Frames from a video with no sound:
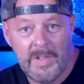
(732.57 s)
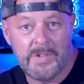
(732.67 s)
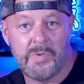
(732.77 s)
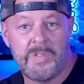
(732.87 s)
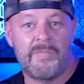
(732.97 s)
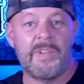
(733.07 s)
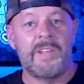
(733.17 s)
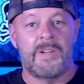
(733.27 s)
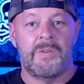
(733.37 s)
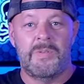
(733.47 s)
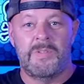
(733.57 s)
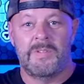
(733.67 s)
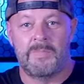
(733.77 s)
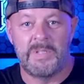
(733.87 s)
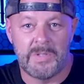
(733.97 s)
if you enjoyed the video,
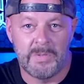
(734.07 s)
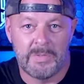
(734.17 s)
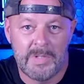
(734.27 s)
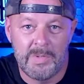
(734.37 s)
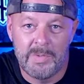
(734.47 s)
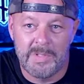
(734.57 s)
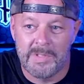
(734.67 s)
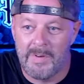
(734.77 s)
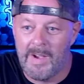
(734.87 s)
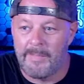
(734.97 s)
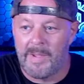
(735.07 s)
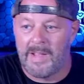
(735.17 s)
be sure to subscribe.